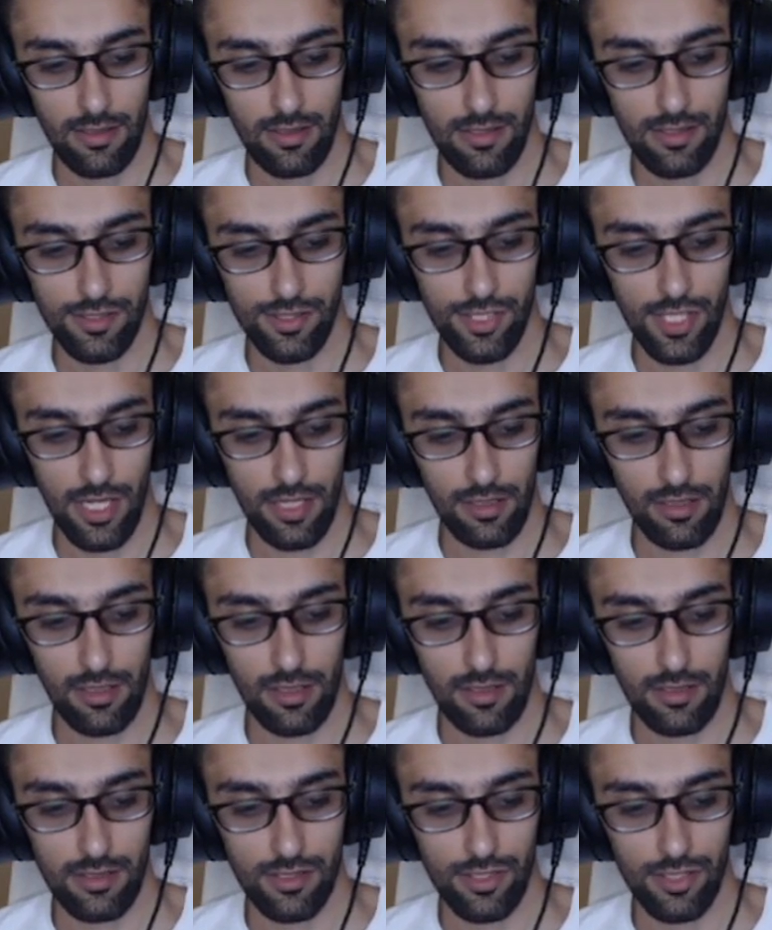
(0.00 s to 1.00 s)
check,
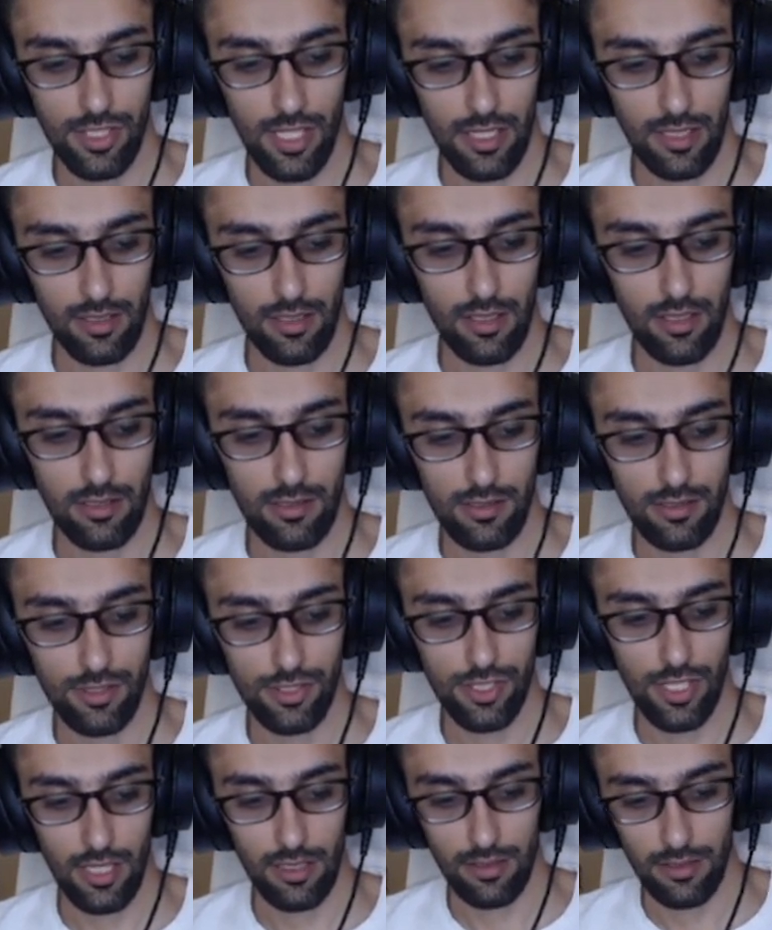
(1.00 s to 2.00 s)
check,
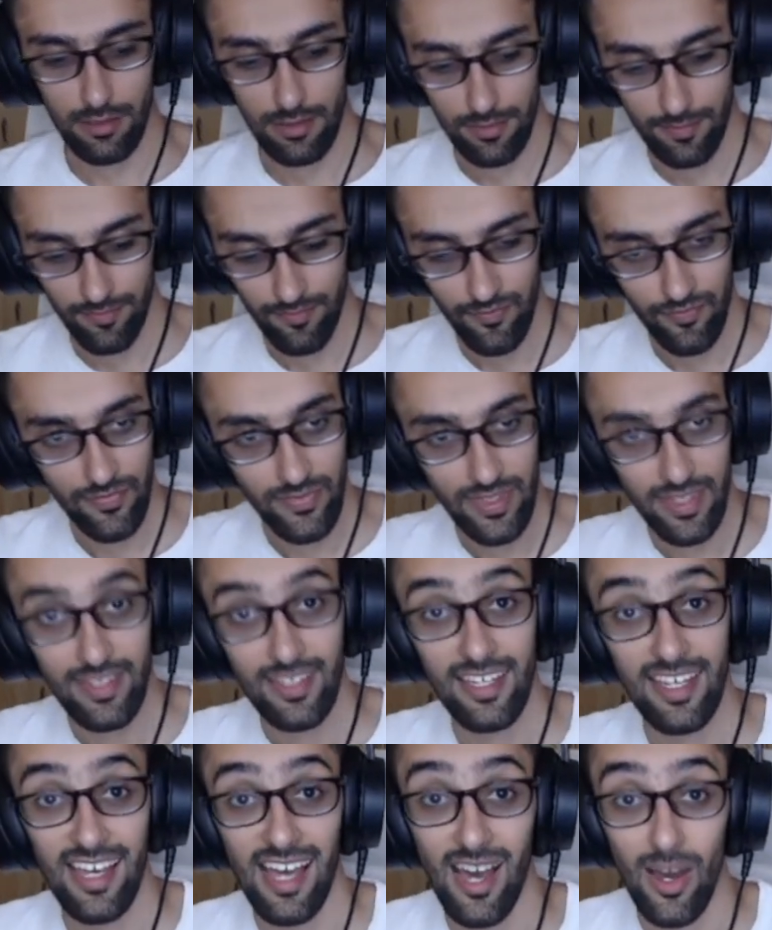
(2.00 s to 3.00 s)
check.
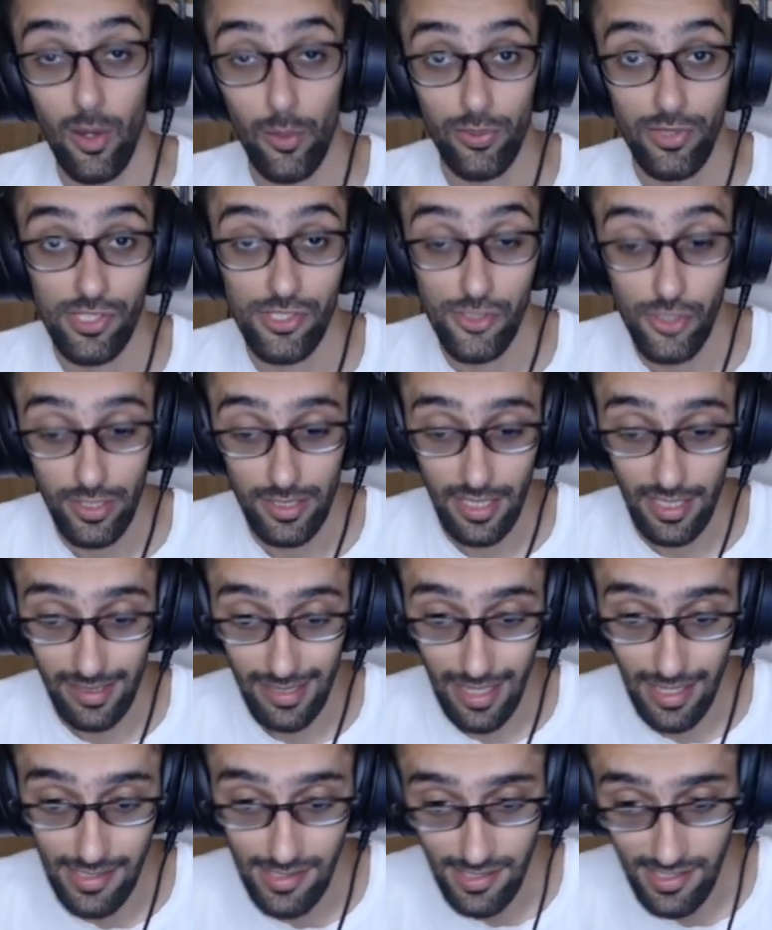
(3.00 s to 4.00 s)
I hope you enjoyed that,
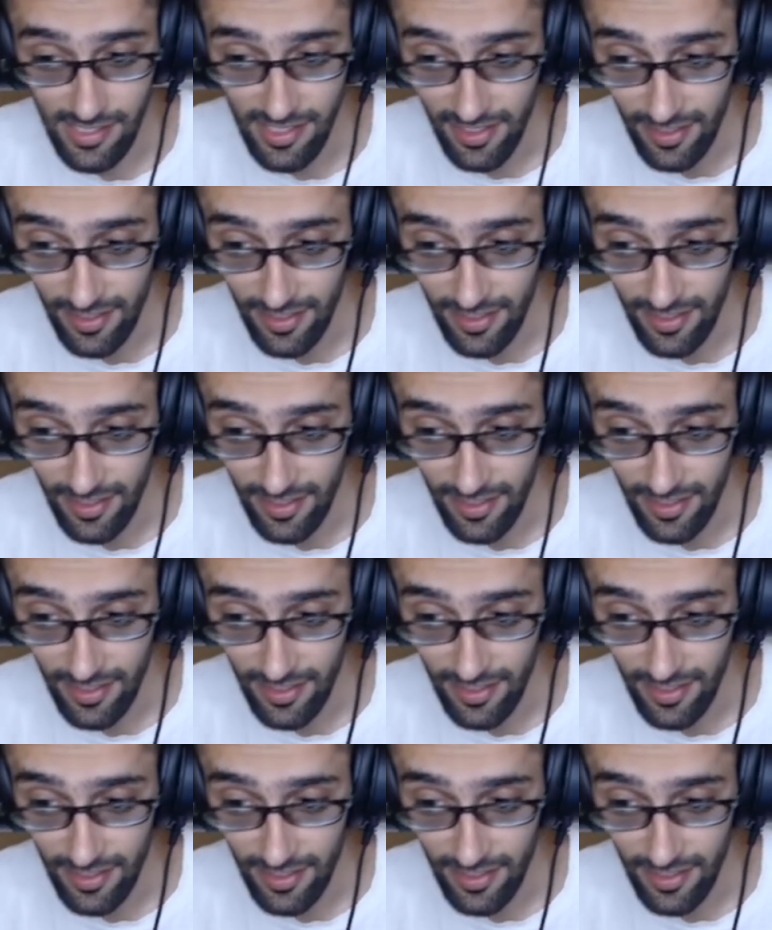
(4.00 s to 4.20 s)
guys.